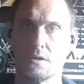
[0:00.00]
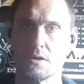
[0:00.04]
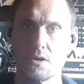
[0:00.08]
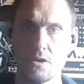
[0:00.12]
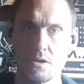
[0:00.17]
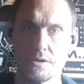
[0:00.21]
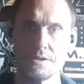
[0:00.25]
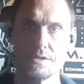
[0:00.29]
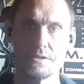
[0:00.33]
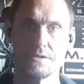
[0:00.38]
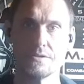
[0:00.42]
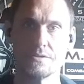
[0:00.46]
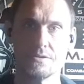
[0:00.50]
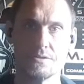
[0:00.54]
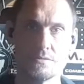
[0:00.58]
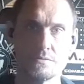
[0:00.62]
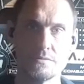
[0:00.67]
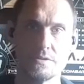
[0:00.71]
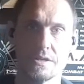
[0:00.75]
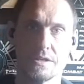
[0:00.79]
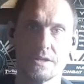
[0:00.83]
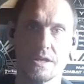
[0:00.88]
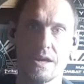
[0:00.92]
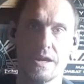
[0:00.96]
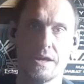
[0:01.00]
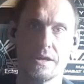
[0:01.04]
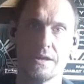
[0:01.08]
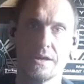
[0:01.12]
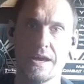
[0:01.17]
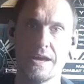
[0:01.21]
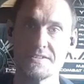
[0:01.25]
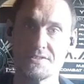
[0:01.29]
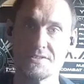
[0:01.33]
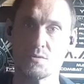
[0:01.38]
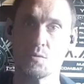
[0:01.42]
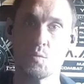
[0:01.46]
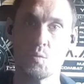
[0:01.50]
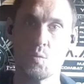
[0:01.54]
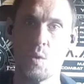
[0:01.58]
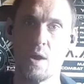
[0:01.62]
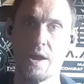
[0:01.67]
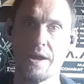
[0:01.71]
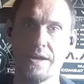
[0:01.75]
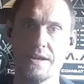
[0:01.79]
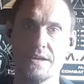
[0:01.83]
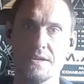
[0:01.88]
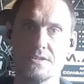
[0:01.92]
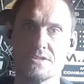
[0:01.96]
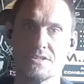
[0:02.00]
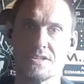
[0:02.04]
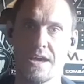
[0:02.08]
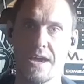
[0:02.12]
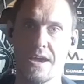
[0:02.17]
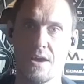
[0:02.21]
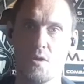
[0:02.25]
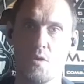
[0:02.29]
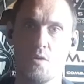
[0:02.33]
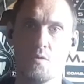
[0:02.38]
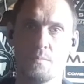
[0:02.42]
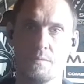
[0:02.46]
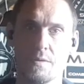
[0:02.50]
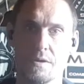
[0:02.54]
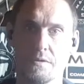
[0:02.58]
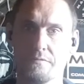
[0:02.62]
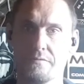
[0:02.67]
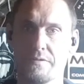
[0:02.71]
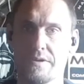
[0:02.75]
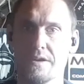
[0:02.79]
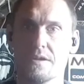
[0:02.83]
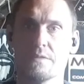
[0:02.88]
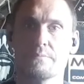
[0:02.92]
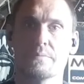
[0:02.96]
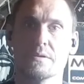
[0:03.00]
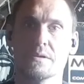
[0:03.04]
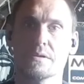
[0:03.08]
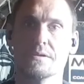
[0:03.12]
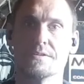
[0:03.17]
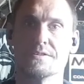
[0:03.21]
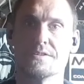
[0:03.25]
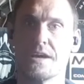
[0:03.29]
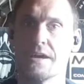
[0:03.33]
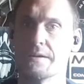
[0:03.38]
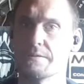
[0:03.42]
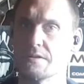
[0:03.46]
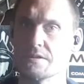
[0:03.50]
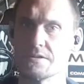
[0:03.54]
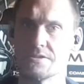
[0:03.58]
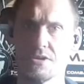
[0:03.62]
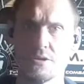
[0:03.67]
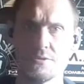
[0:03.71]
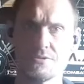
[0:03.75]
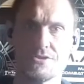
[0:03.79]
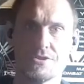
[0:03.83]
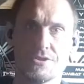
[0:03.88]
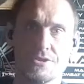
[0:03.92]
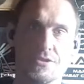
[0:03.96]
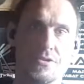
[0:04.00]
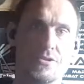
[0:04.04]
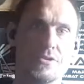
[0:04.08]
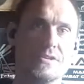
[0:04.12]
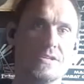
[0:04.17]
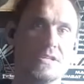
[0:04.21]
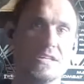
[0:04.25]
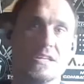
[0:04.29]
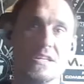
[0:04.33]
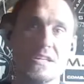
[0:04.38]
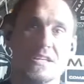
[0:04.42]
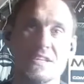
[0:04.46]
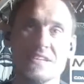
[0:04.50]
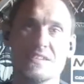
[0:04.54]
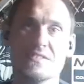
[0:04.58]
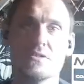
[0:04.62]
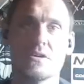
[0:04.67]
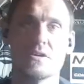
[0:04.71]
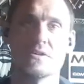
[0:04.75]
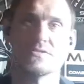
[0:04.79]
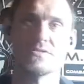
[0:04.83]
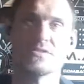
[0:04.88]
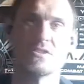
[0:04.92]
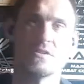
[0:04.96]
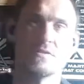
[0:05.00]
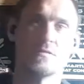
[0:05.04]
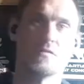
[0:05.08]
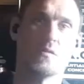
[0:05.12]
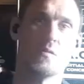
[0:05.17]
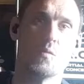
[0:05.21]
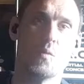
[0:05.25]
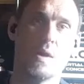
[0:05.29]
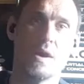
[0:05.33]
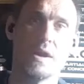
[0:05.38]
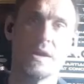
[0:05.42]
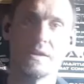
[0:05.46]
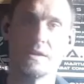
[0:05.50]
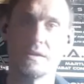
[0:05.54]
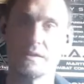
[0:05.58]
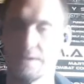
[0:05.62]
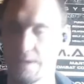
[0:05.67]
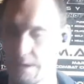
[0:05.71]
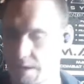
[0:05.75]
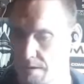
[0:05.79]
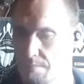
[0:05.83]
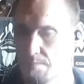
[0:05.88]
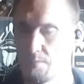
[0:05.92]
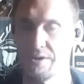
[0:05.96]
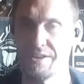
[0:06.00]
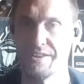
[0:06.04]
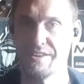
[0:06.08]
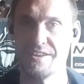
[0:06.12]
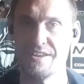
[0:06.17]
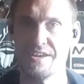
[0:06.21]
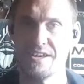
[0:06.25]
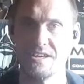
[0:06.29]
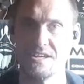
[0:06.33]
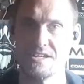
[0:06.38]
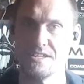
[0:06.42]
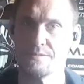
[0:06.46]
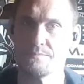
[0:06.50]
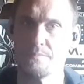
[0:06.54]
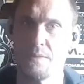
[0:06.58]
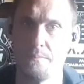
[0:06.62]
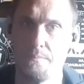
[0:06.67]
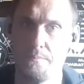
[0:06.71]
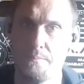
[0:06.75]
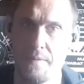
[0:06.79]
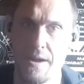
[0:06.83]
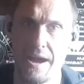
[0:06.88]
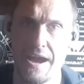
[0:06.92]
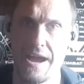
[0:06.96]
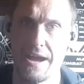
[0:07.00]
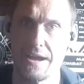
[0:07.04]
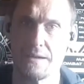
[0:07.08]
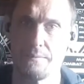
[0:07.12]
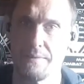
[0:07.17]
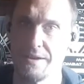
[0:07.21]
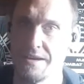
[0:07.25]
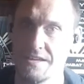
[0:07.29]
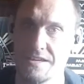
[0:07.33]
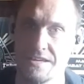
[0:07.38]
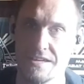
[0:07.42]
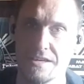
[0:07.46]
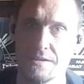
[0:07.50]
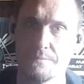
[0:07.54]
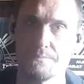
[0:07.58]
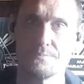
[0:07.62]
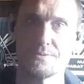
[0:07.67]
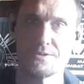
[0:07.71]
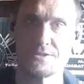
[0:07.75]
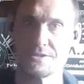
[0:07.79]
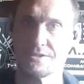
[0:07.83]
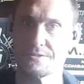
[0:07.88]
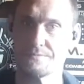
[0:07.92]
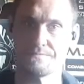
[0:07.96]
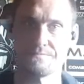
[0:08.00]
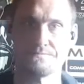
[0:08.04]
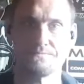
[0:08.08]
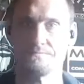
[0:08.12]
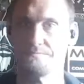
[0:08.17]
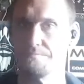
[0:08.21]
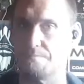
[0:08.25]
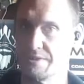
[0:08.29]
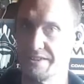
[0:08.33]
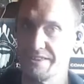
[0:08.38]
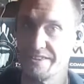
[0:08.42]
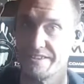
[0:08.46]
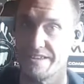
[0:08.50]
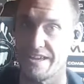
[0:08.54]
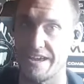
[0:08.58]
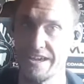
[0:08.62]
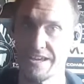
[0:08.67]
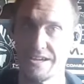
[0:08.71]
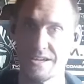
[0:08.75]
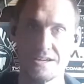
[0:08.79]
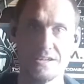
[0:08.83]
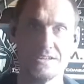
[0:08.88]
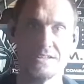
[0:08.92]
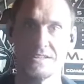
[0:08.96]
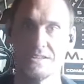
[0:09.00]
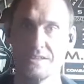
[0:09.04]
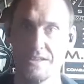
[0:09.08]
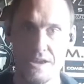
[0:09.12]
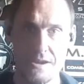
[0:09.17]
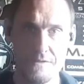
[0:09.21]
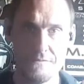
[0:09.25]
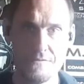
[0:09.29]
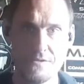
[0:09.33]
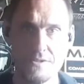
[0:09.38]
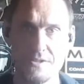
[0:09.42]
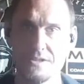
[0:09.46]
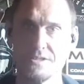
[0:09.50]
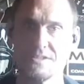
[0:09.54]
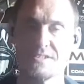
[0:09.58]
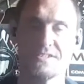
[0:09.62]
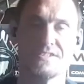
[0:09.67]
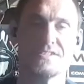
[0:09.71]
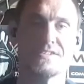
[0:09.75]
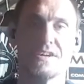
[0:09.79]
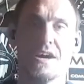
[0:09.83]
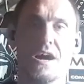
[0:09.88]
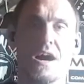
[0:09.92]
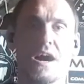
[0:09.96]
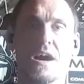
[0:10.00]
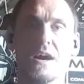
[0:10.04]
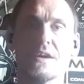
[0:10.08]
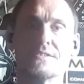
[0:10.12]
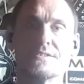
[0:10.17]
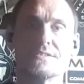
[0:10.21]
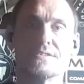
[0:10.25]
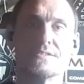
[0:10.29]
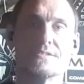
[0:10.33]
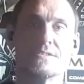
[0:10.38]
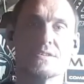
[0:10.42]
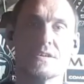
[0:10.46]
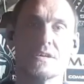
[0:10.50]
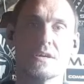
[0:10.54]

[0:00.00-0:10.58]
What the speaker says: got into doing that as a way to help me rehabilitate, because I was 30 kilos overweight. My knees, my back, my hips, my neck, everything starts